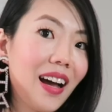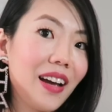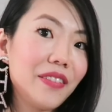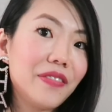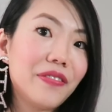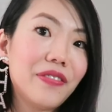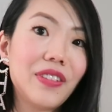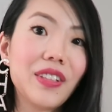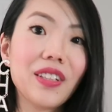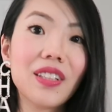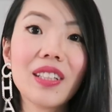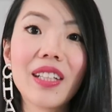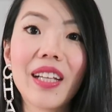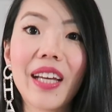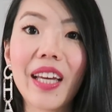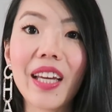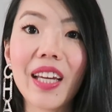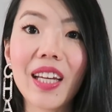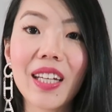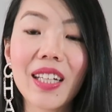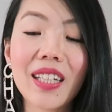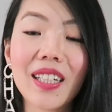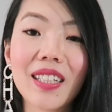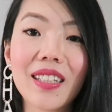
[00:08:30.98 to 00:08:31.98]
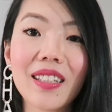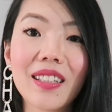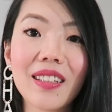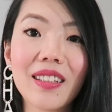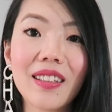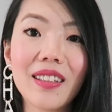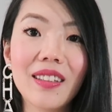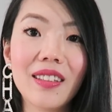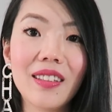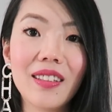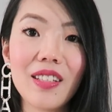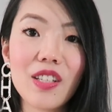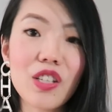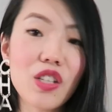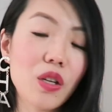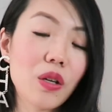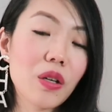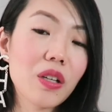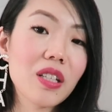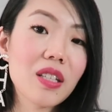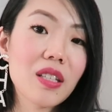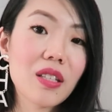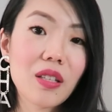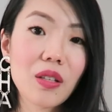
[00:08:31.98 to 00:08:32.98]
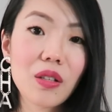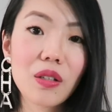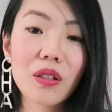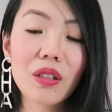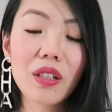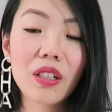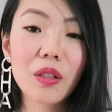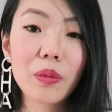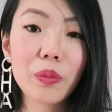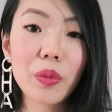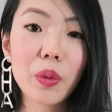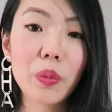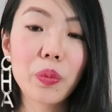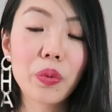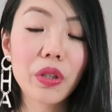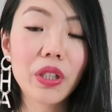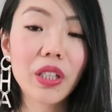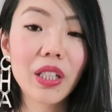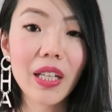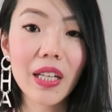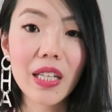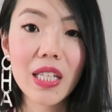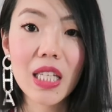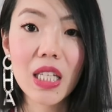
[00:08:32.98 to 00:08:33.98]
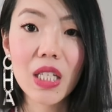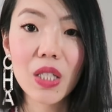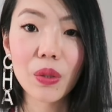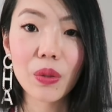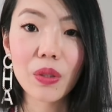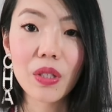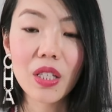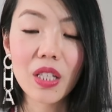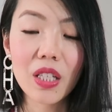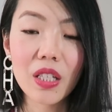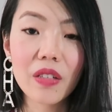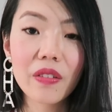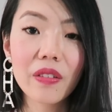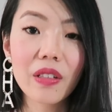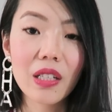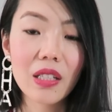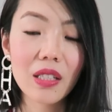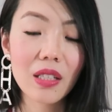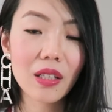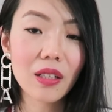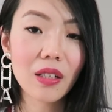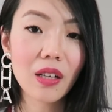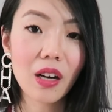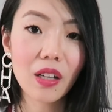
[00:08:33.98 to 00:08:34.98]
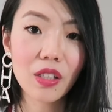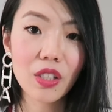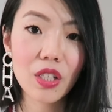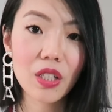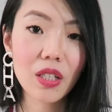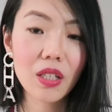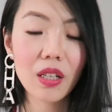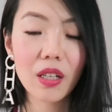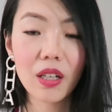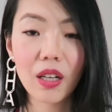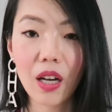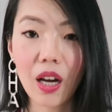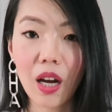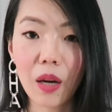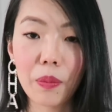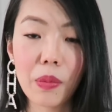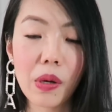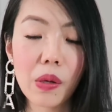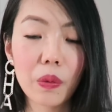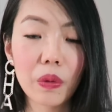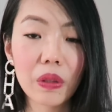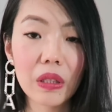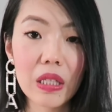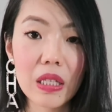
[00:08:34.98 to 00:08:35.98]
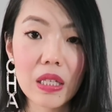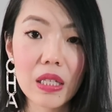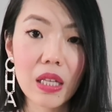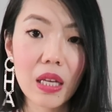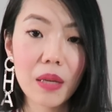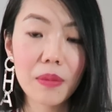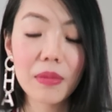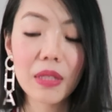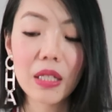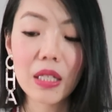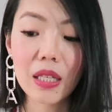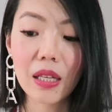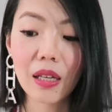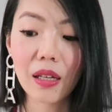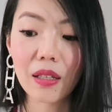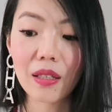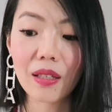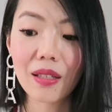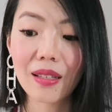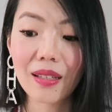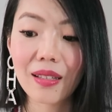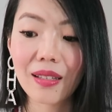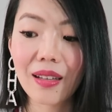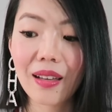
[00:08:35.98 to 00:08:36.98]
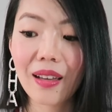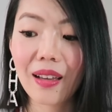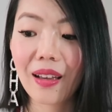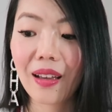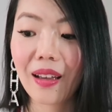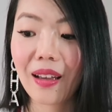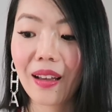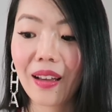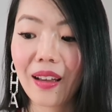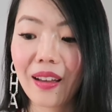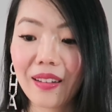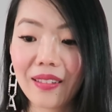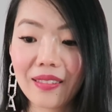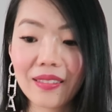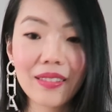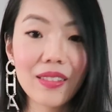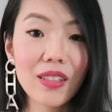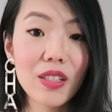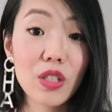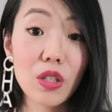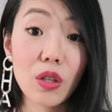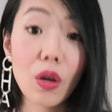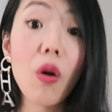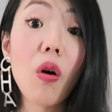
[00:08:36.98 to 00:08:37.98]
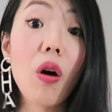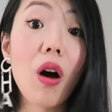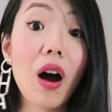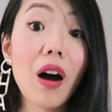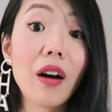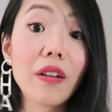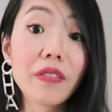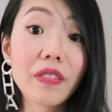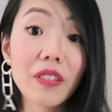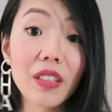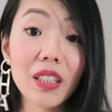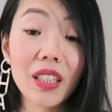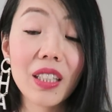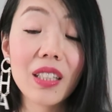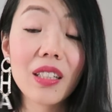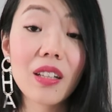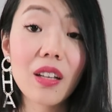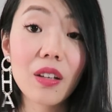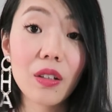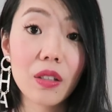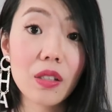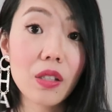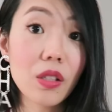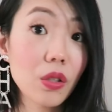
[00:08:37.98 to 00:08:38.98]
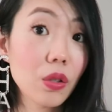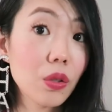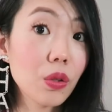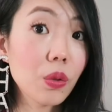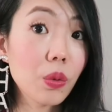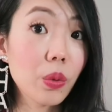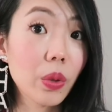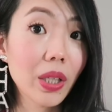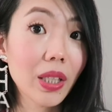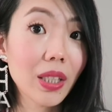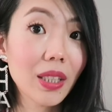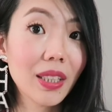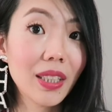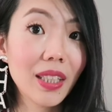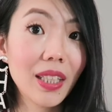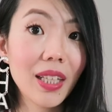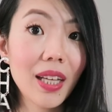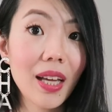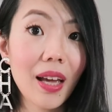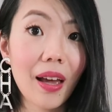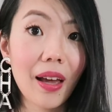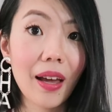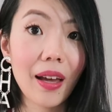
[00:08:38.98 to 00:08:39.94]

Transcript: I feel like these are still going to be pretty exclusive because they're not just going to come out with the same designs so often and so quickly.